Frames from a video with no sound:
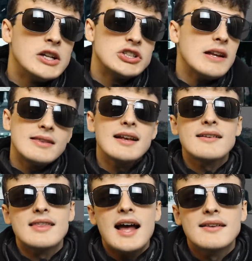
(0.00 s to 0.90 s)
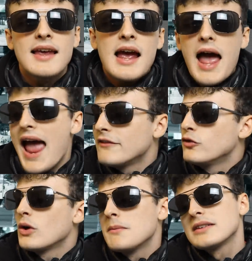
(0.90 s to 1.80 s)
She thinks that
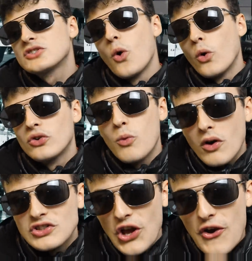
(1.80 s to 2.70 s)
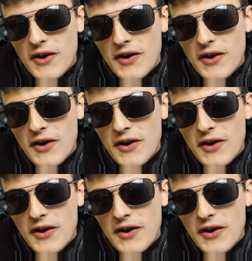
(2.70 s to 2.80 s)
everyone must go towards her